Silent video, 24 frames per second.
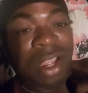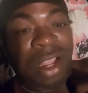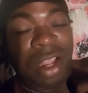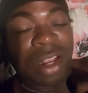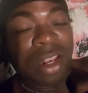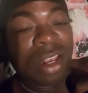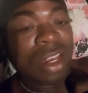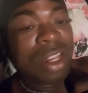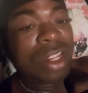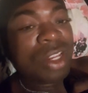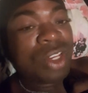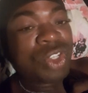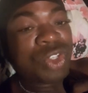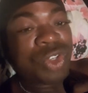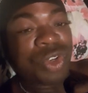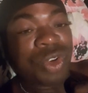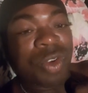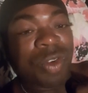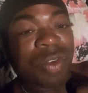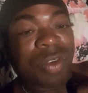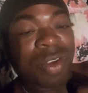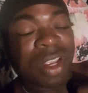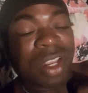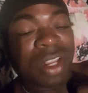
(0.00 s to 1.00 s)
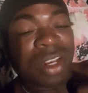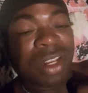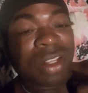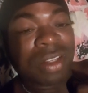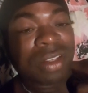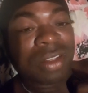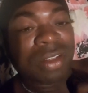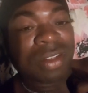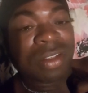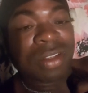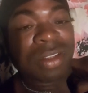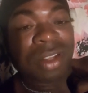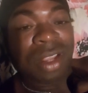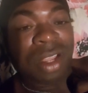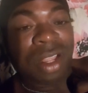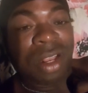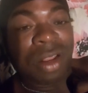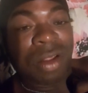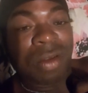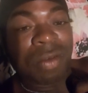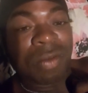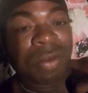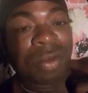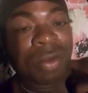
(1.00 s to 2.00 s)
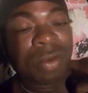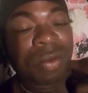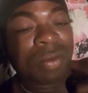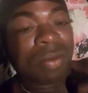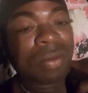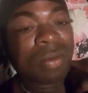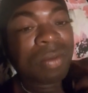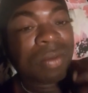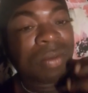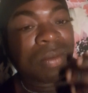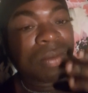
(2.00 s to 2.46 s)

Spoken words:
Unleash your greatness. I love you.